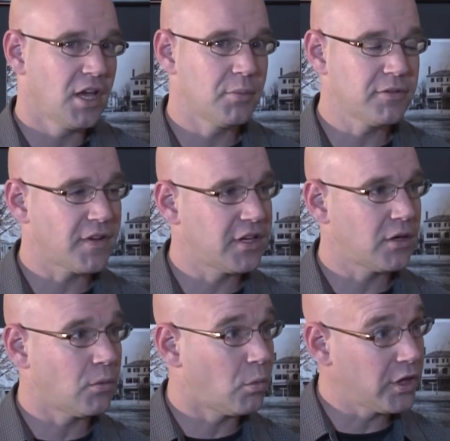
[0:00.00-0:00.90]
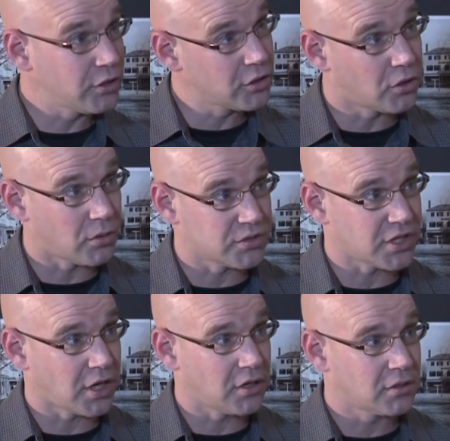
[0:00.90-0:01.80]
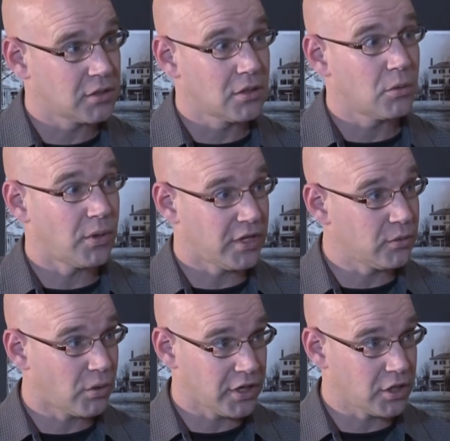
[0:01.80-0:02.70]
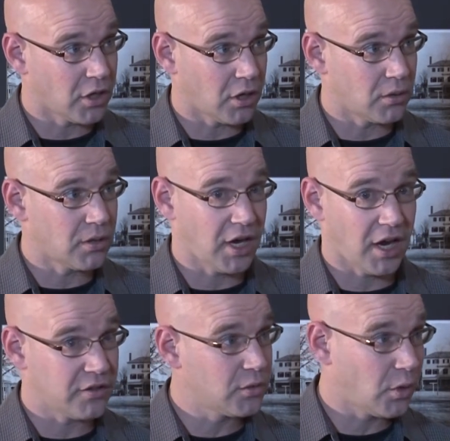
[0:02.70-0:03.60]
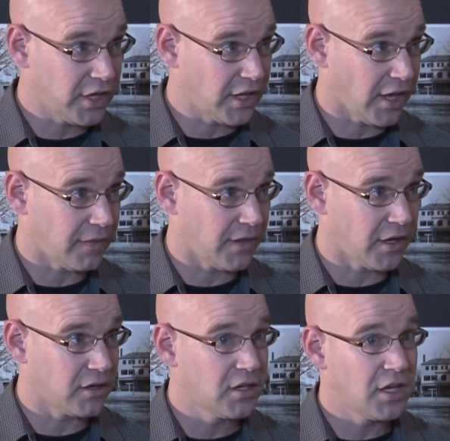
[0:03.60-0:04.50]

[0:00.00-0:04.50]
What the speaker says: and we find out what your goals are, where you want to go, how you want to get there,